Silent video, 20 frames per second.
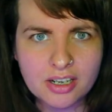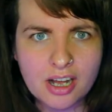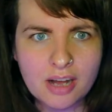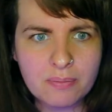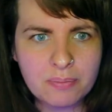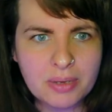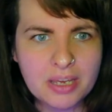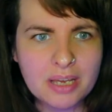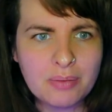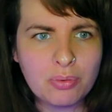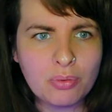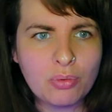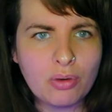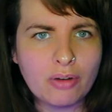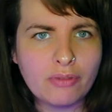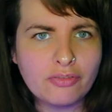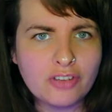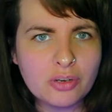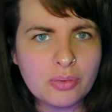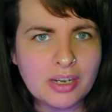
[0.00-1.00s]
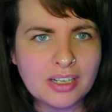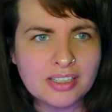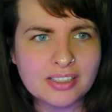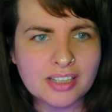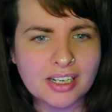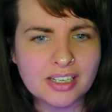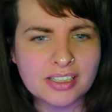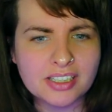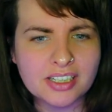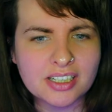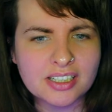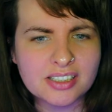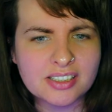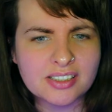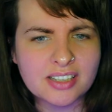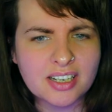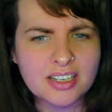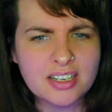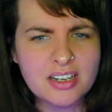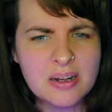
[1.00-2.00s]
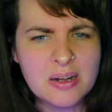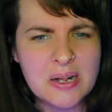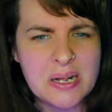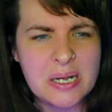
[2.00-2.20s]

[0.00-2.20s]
And people a few weeks later had said,